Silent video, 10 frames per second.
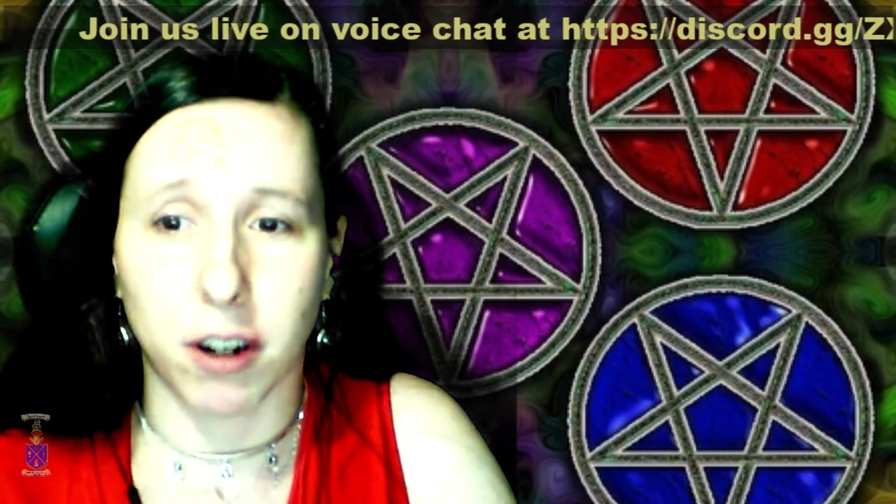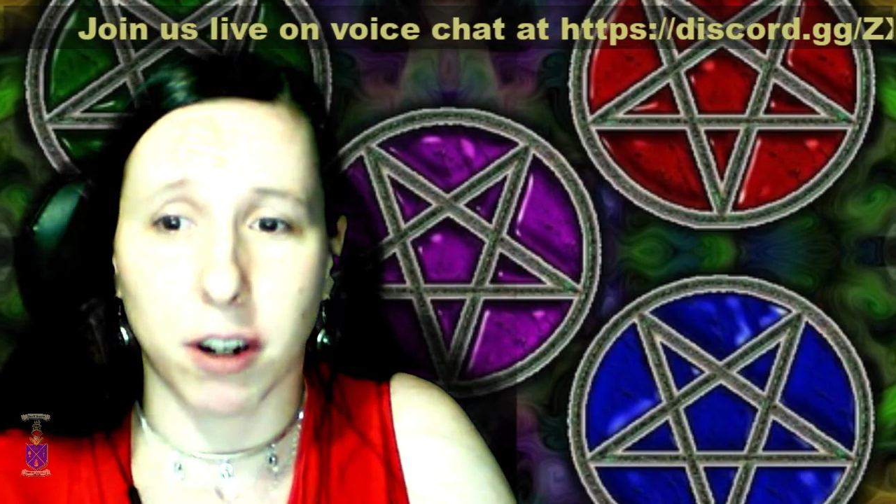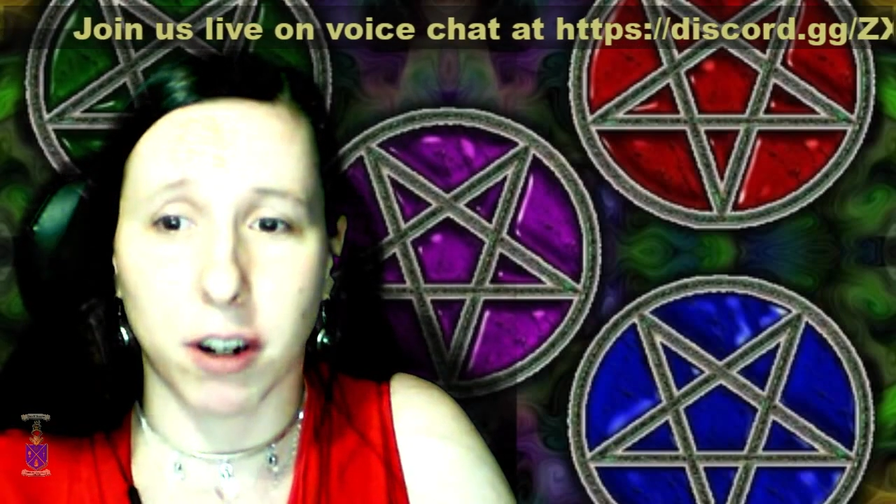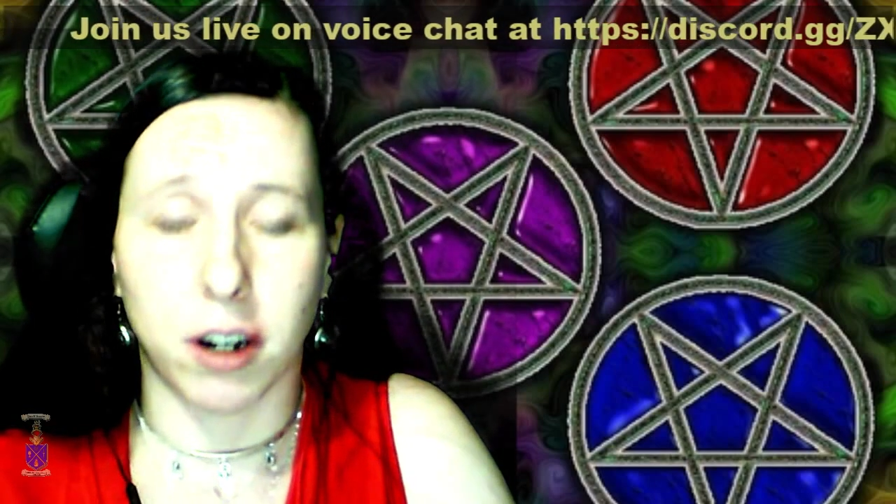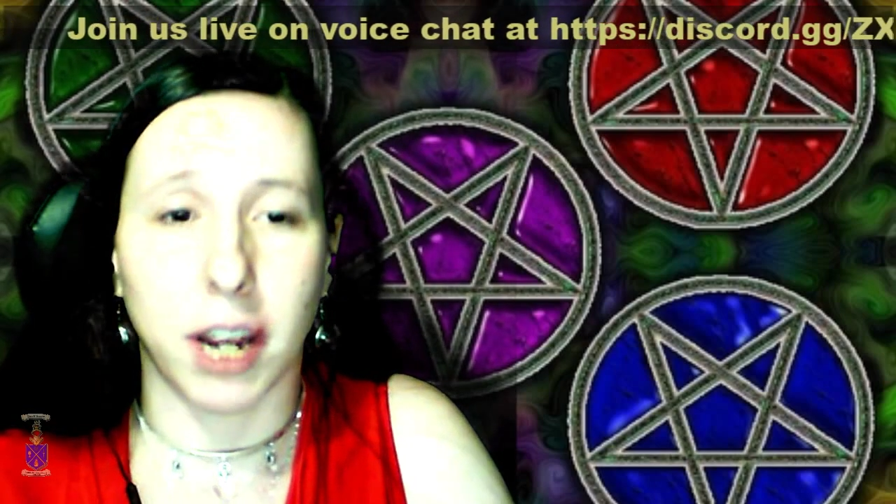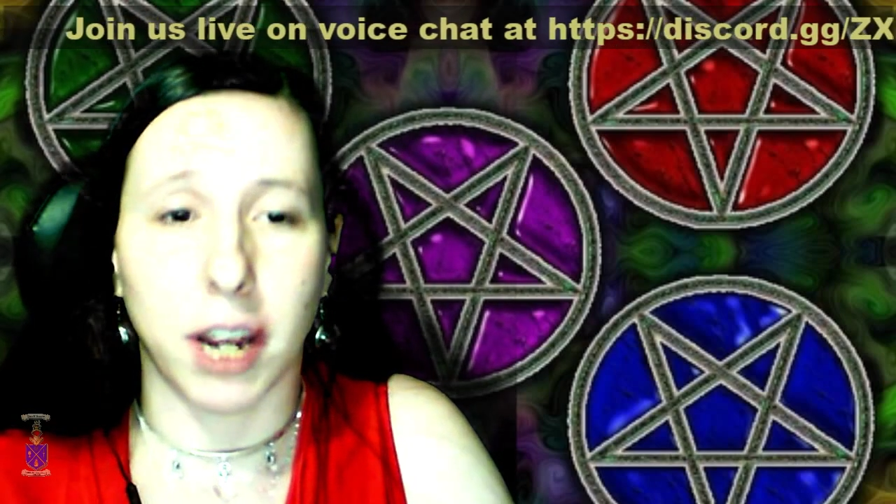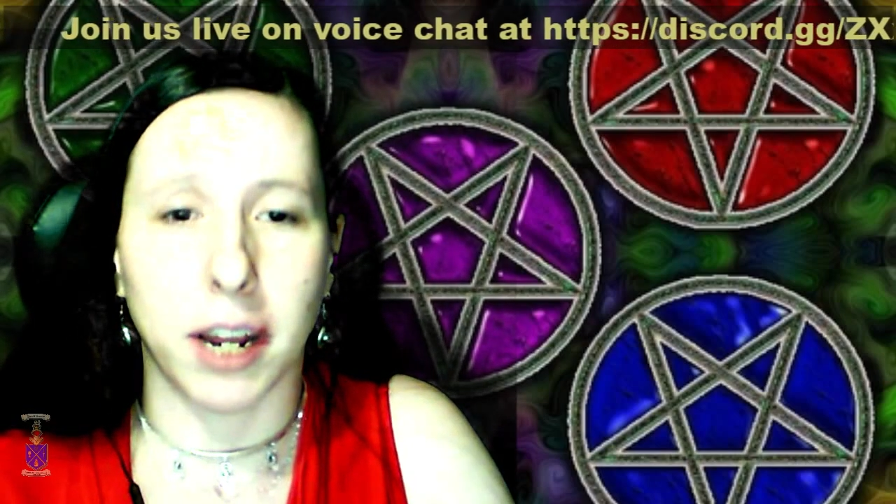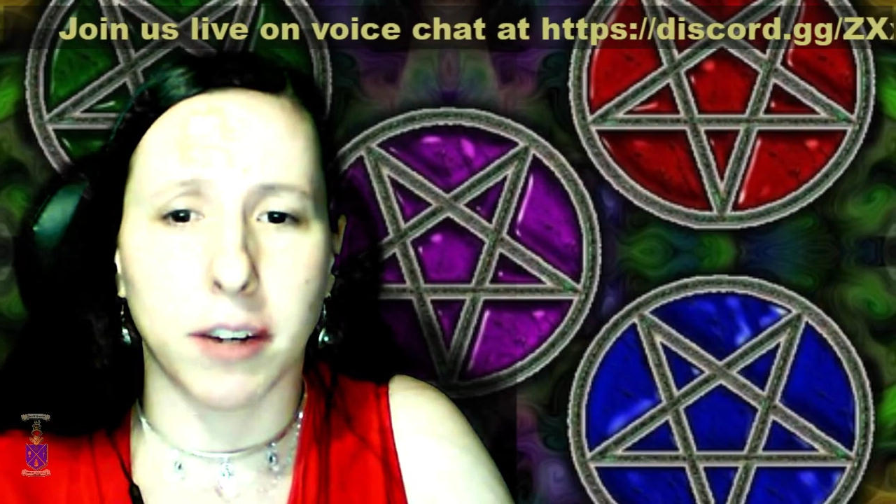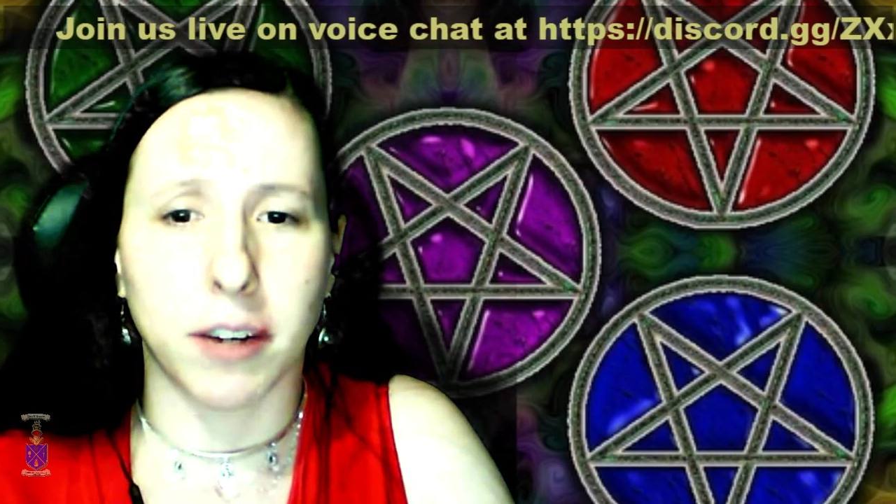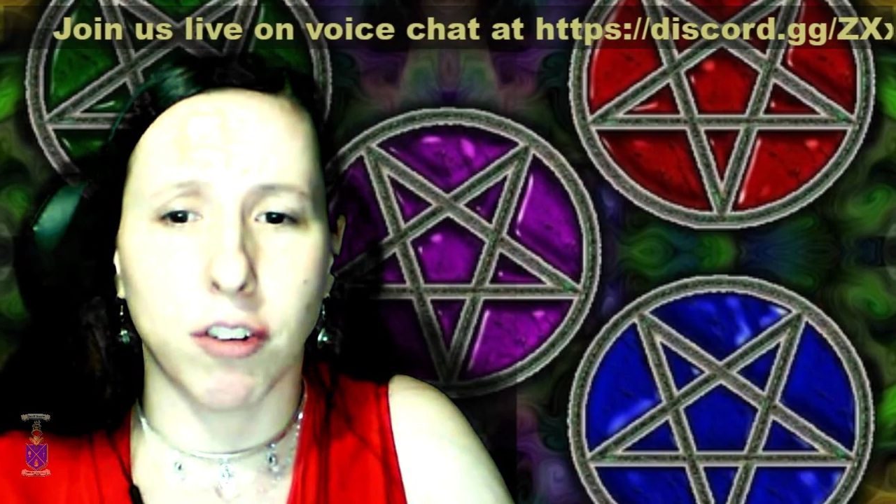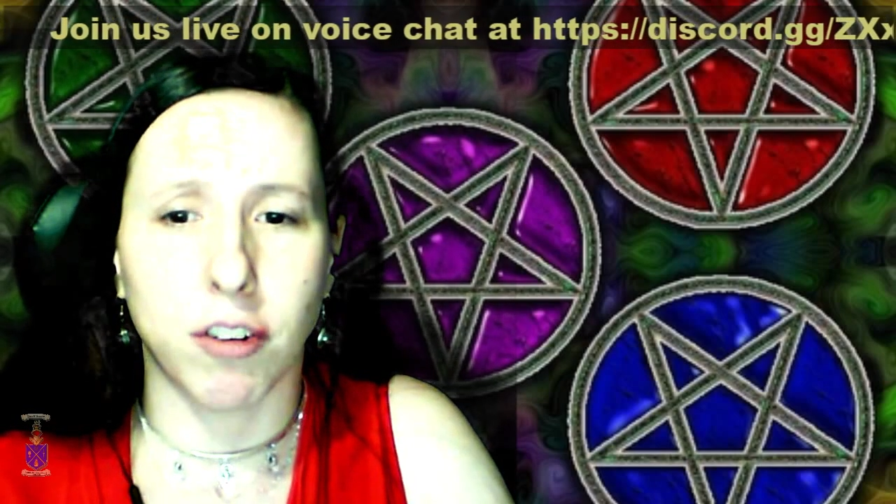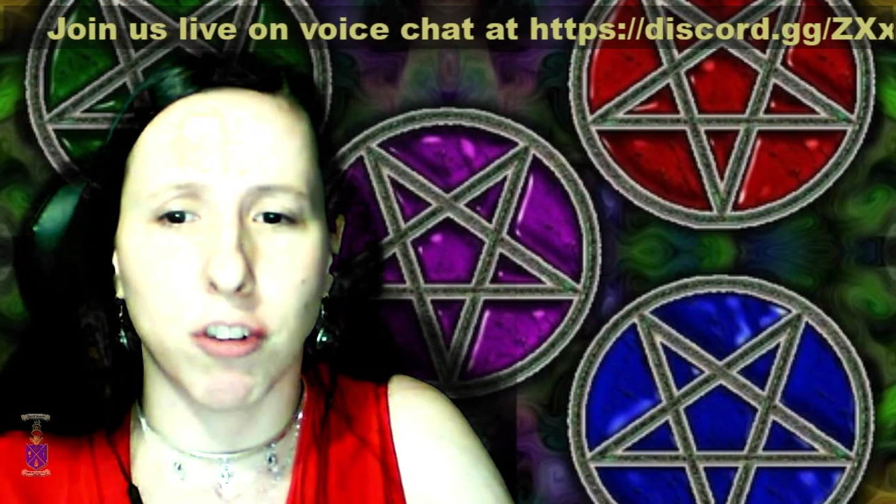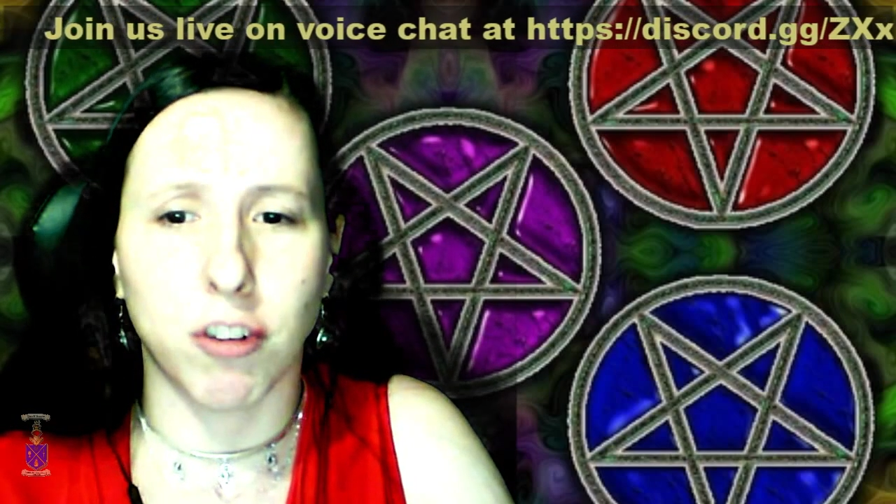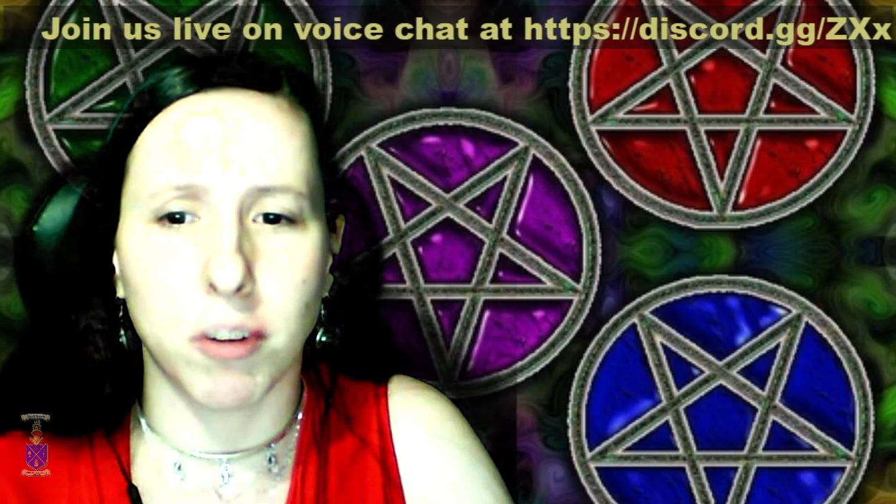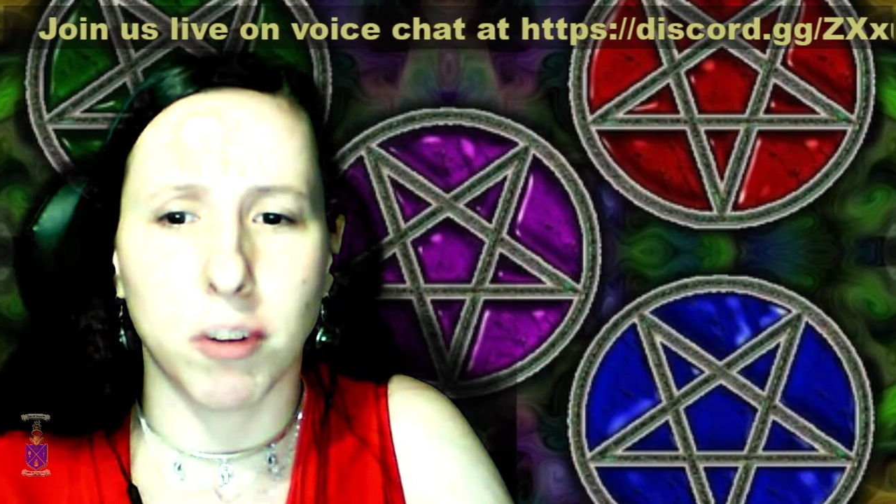and
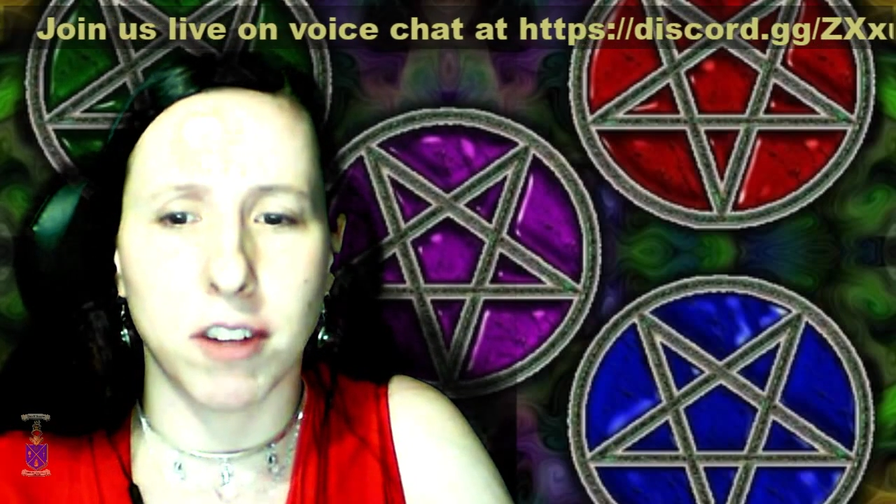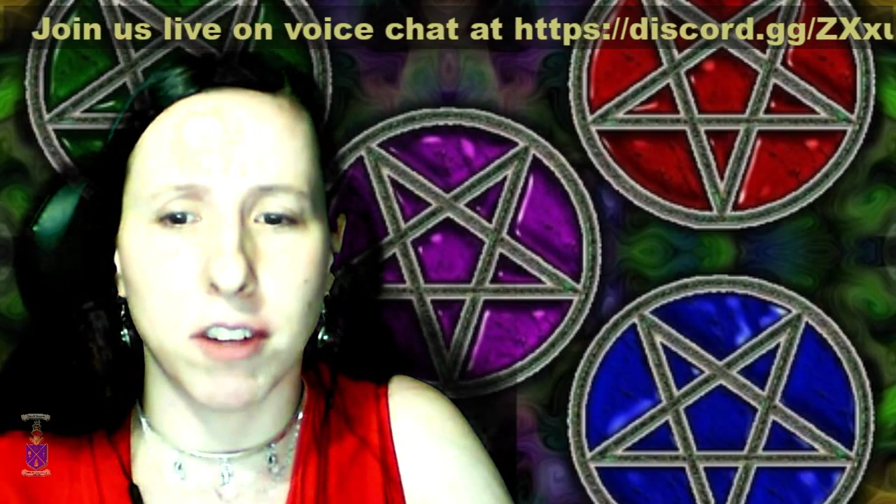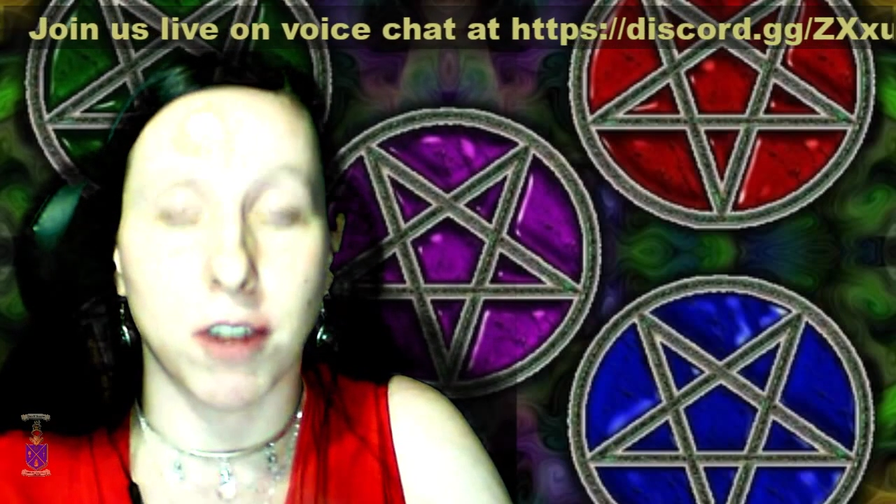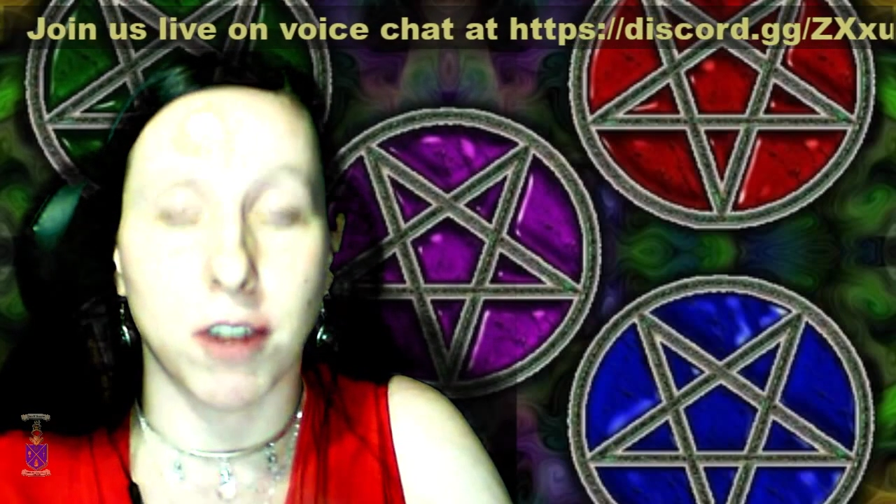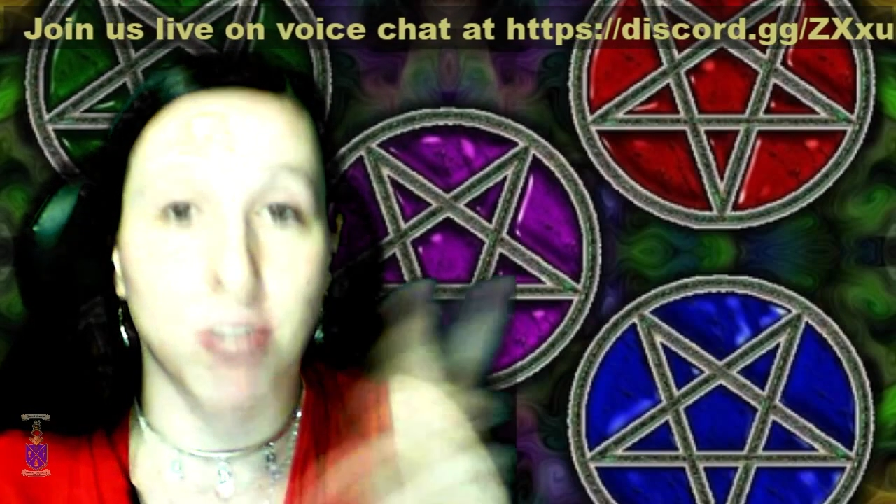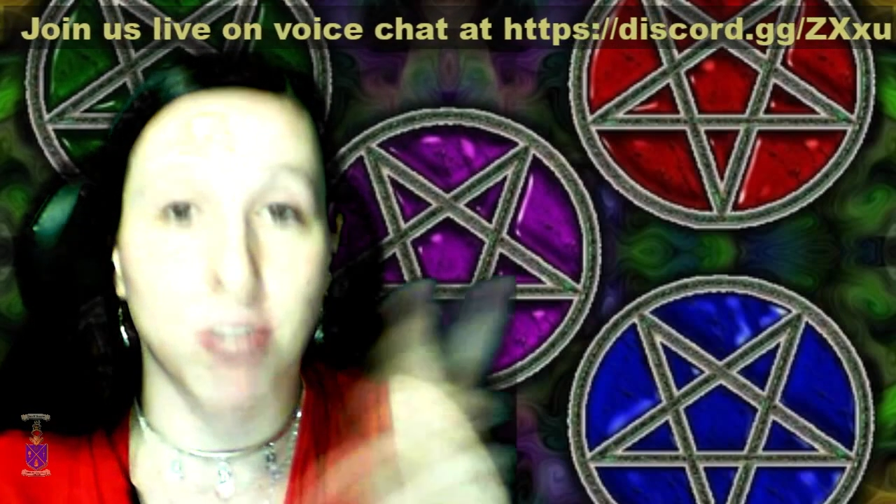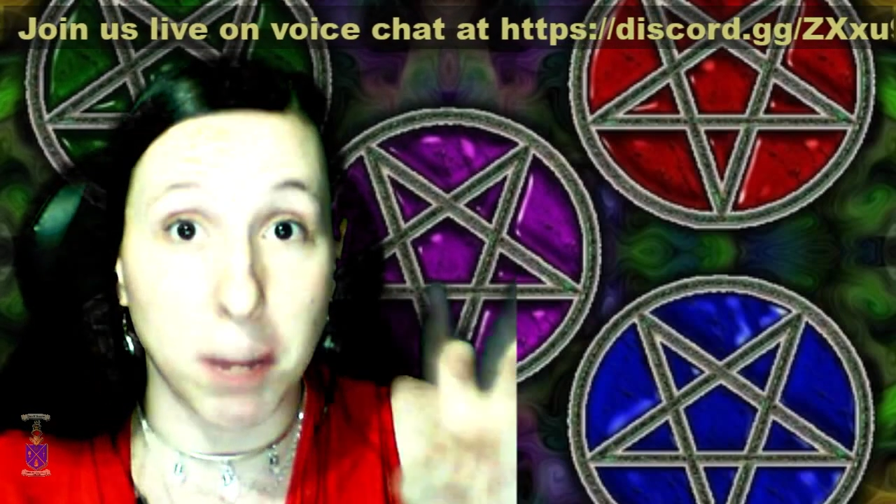she was considered